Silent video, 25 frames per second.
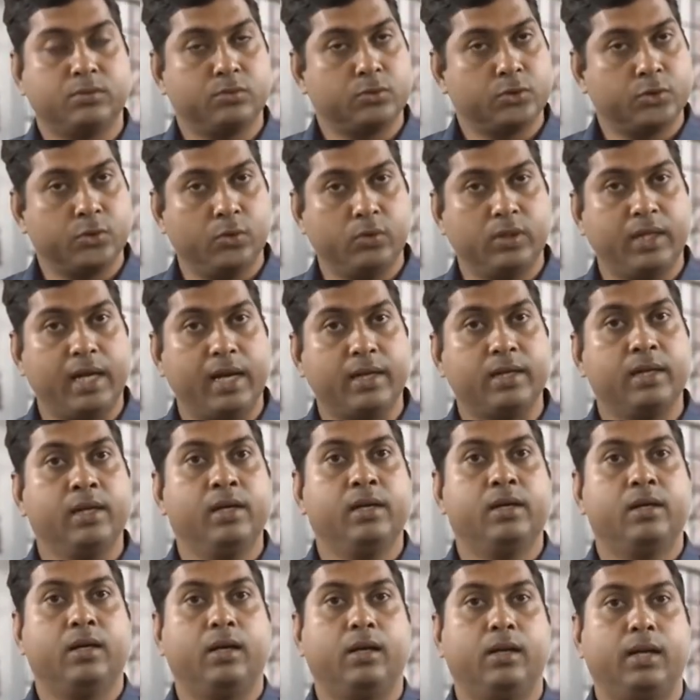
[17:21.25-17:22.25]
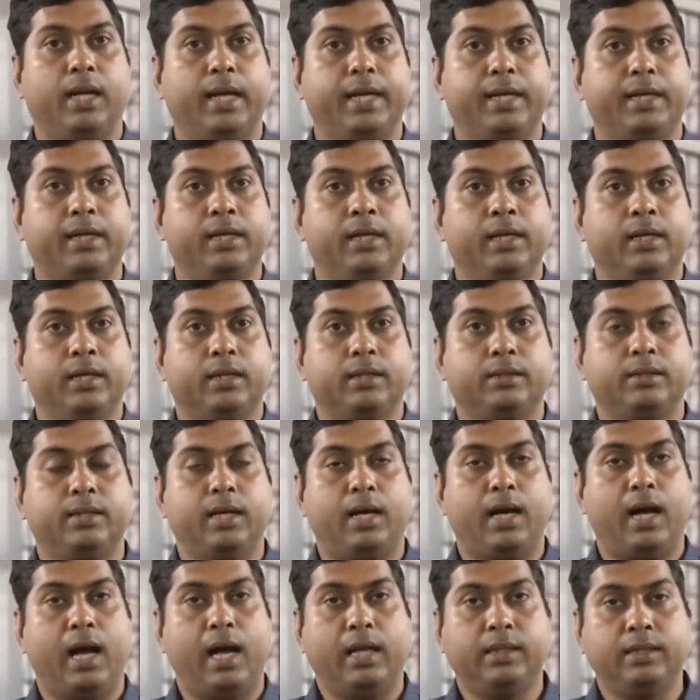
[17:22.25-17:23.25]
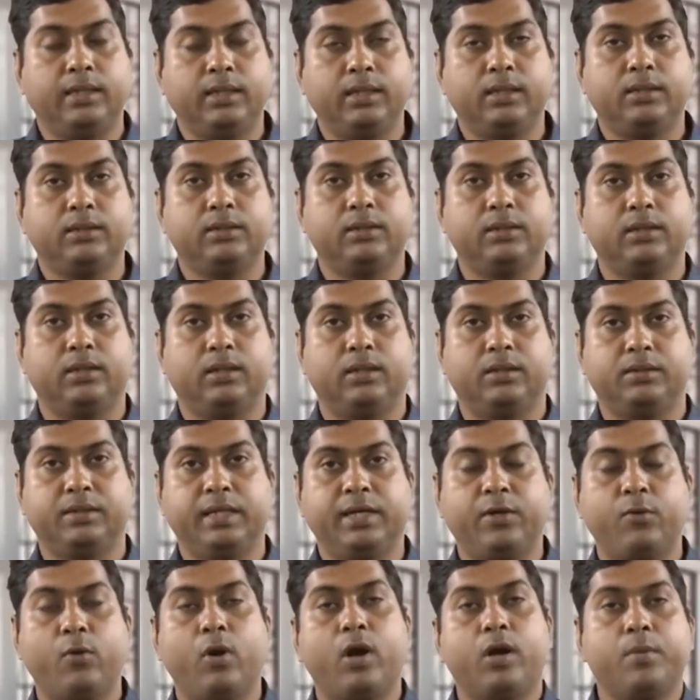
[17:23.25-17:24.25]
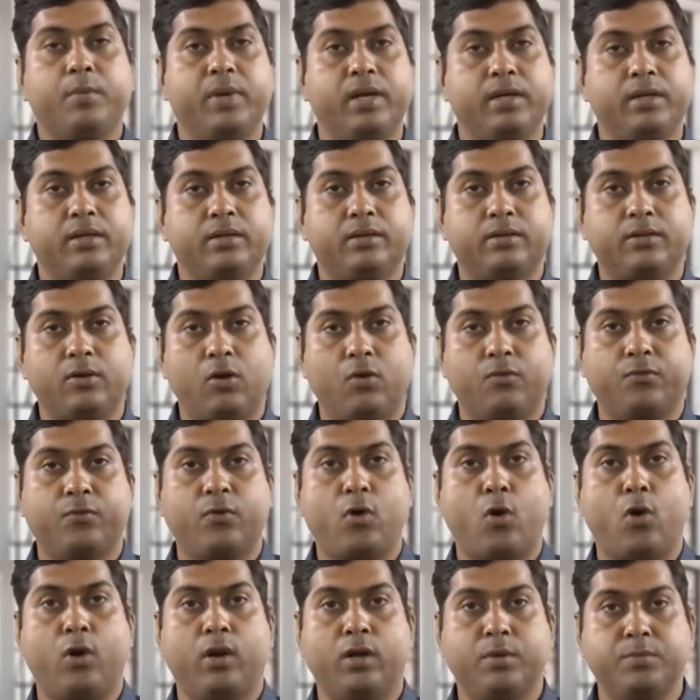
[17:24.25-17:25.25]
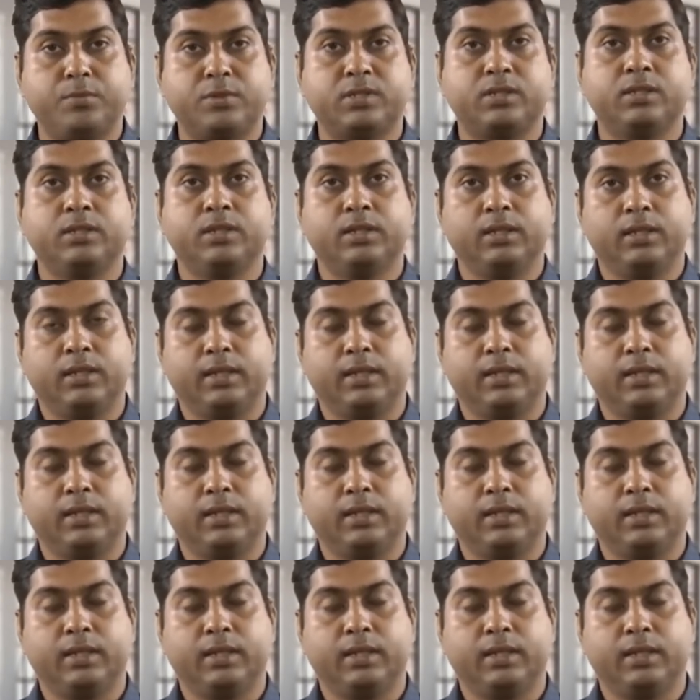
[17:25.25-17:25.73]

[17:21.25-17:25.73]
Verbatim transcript: So, that like the other uh, requirement of columns